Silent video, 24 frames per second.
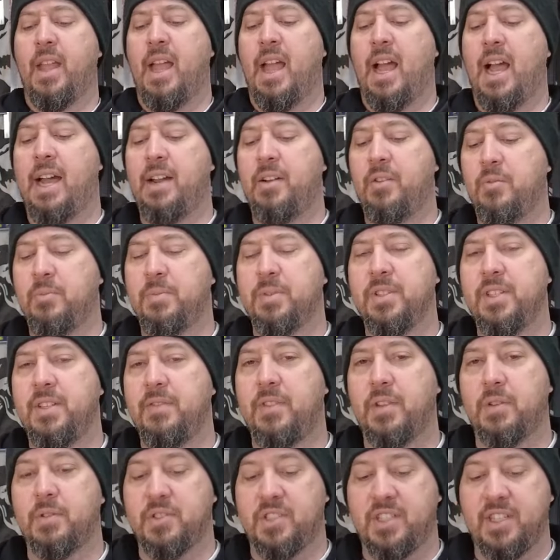I don't believe
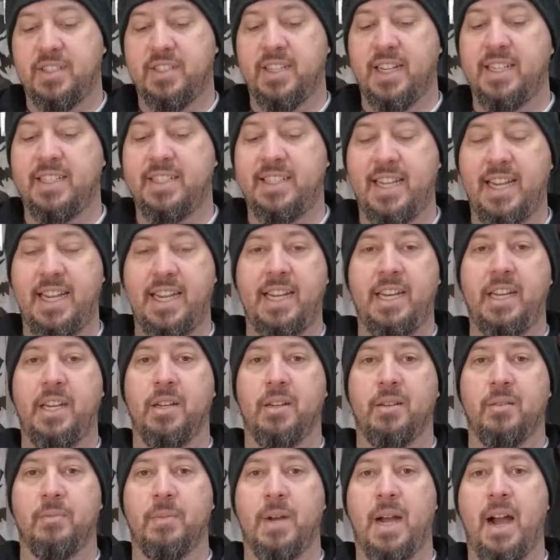there was a
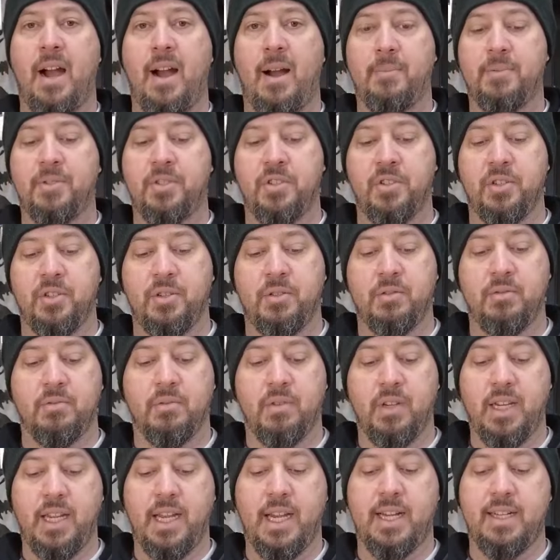titanium option
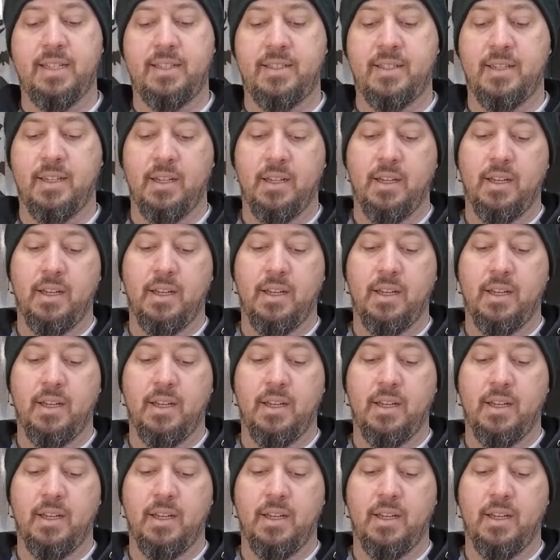yet,